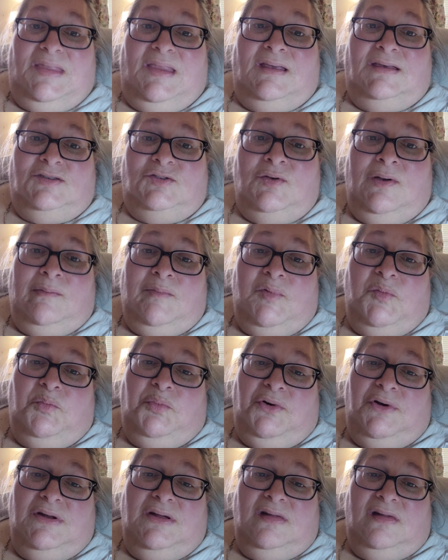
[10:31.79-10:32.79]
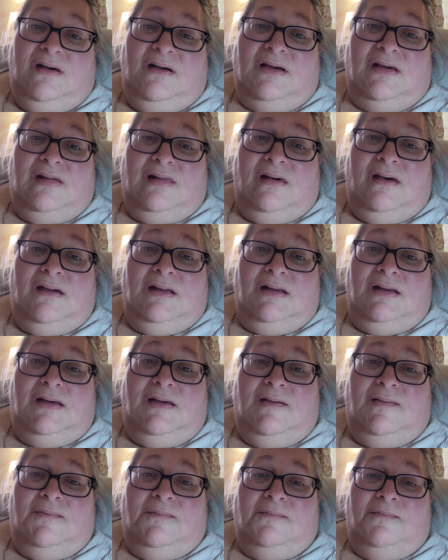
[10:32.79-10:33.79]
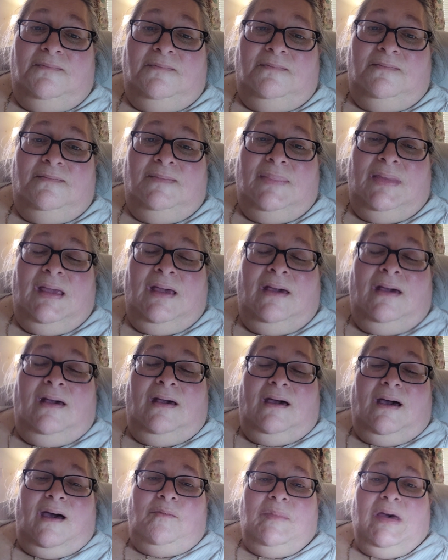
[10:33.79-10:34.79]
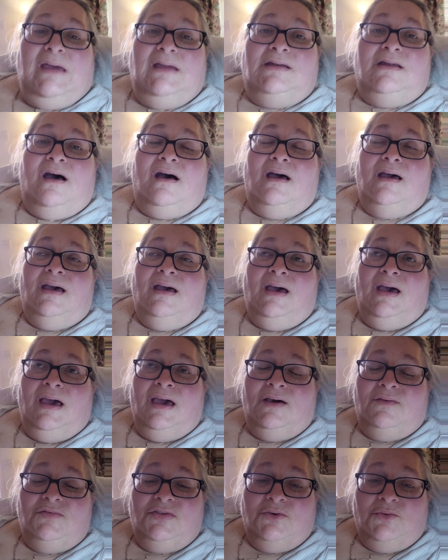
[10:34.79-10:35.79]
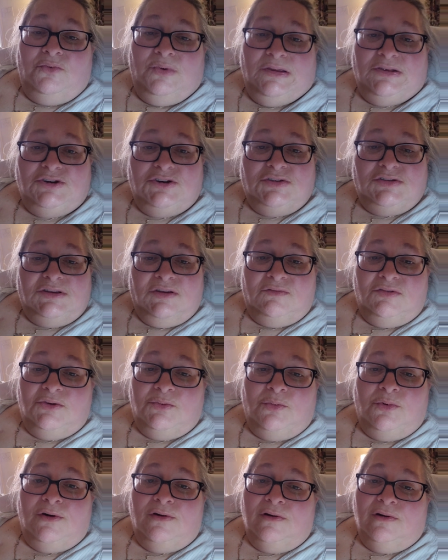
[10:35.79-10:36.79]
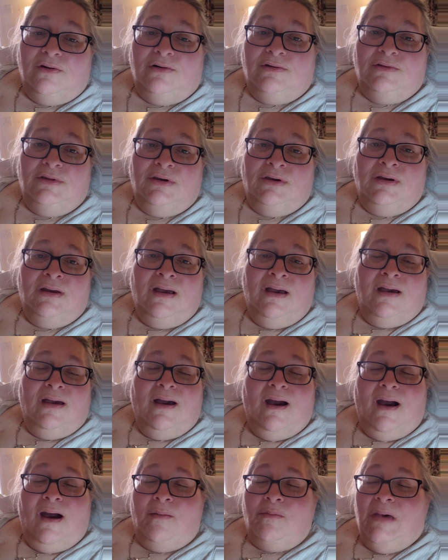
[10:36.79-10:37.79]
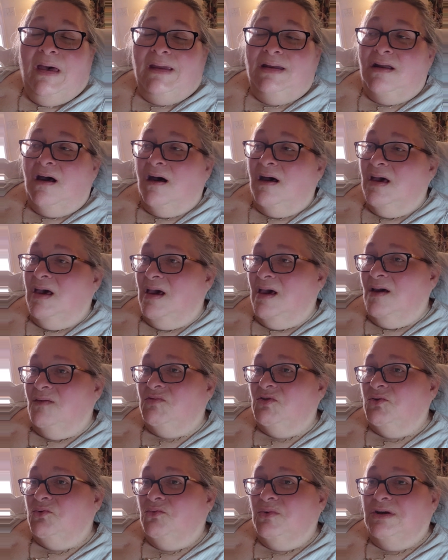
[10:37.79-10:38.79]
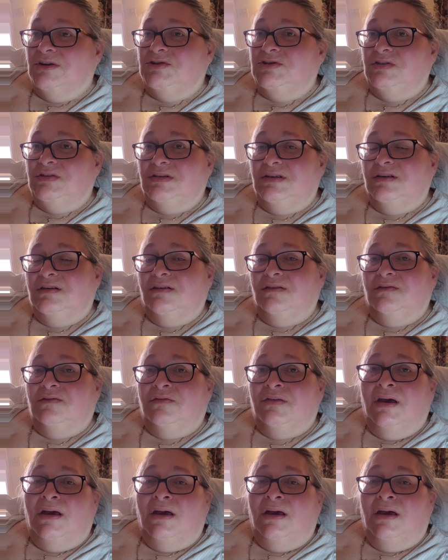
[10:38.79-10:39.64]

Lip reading: So I'm a pretty lucky lady. I may not have the riches of the world. I may not have the riches of